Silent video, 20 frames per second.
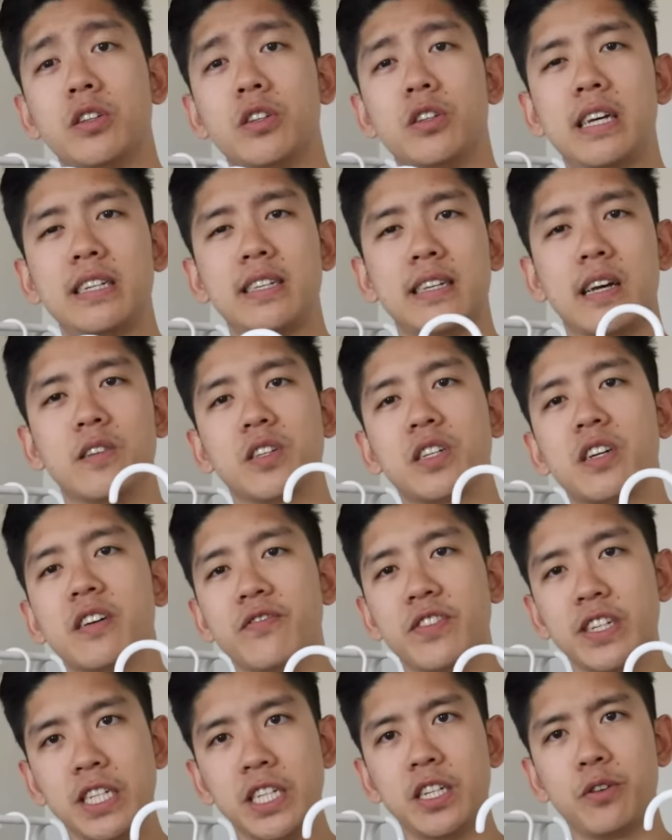So that sounds
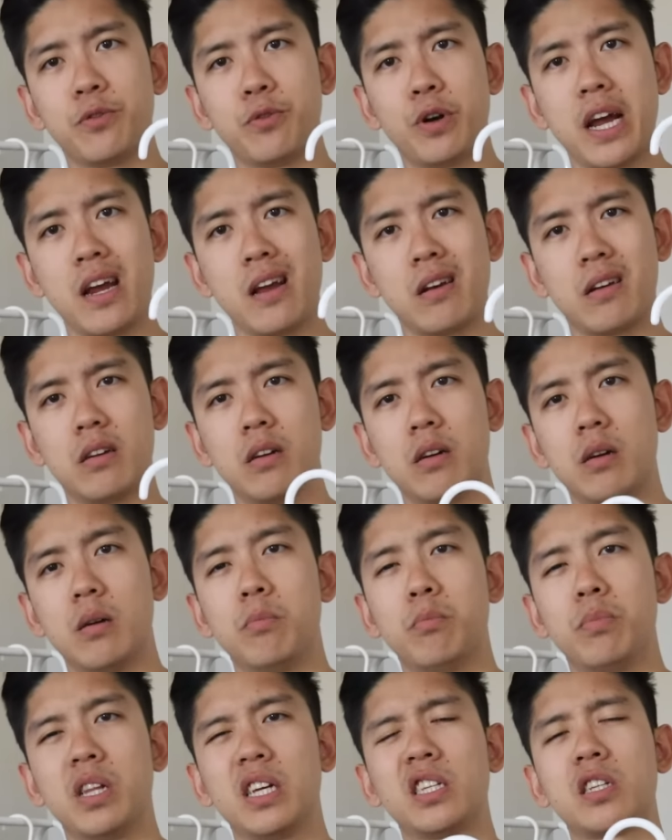convenient, right?
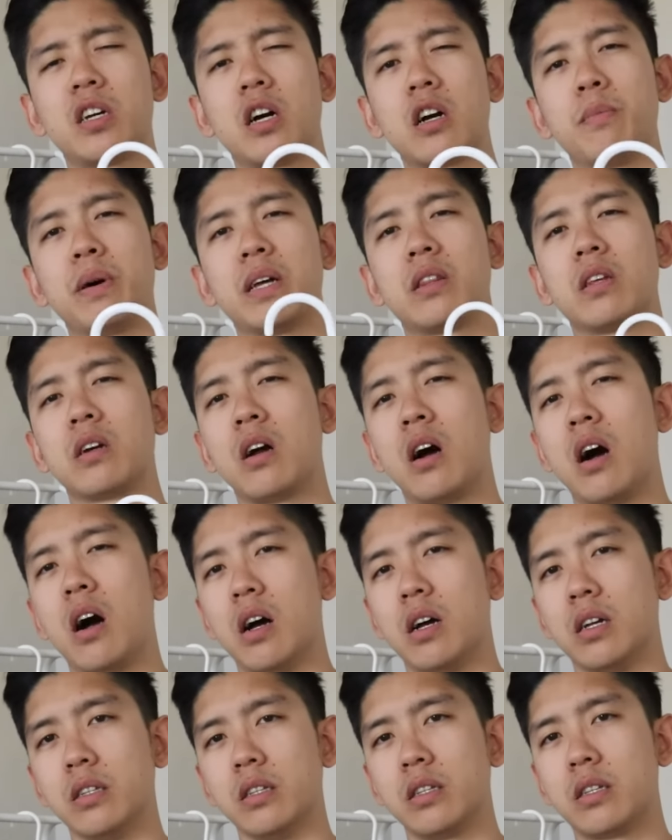But let's talk about the
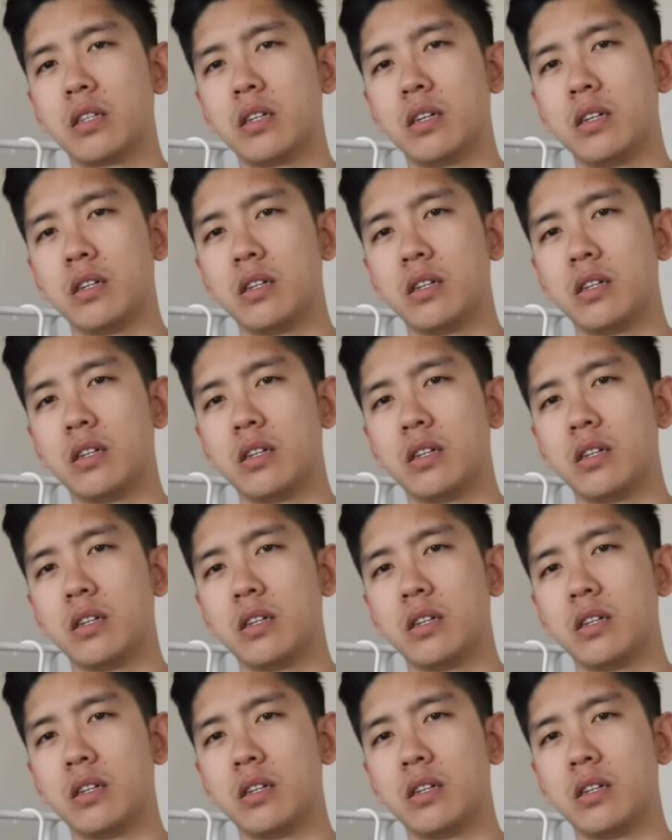cons.